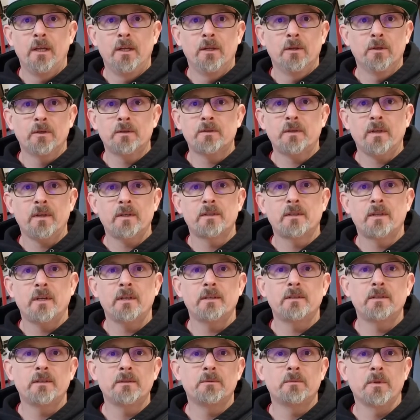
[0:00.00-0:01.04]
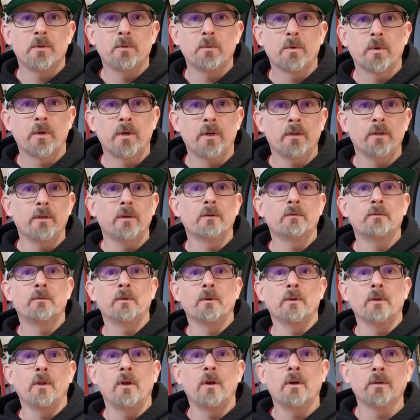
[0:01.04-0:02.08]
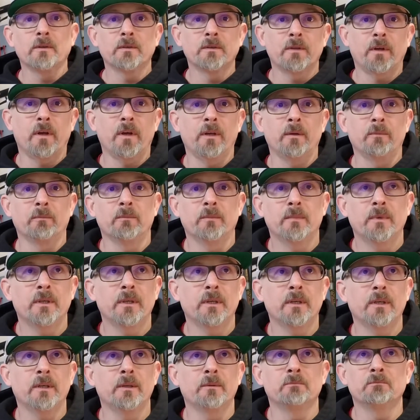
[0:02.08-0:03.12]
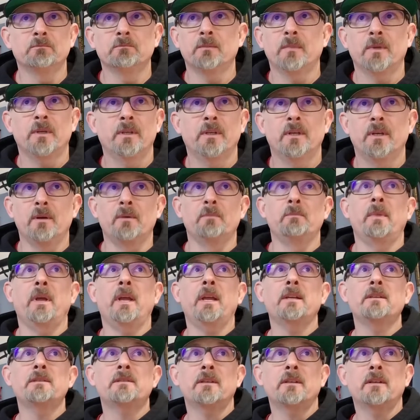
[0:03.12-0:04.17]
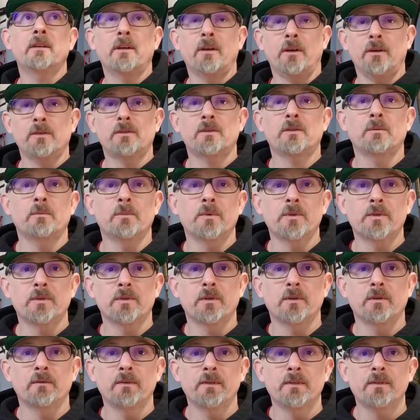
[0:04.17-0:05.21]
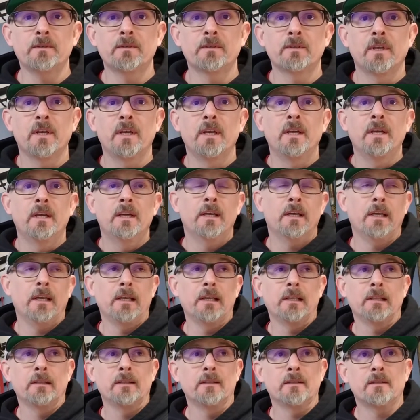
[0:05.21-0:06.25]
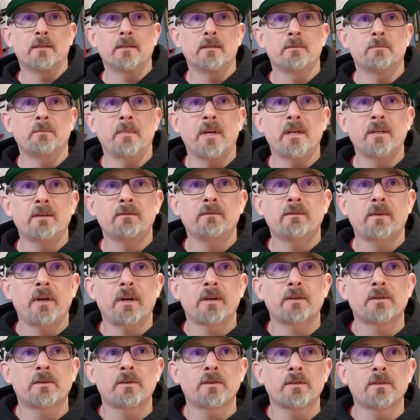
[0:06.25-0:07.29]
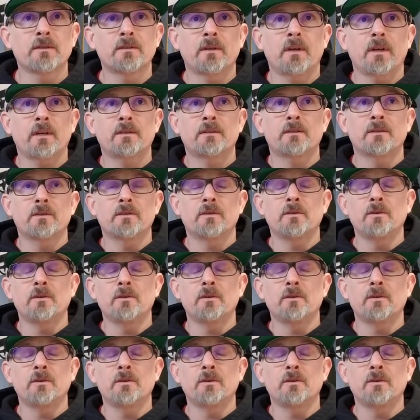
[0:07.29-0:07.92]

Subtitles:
Looks like Stacy's been working there for a long time. Amazing customer service. Again, this is manufactured in Texas,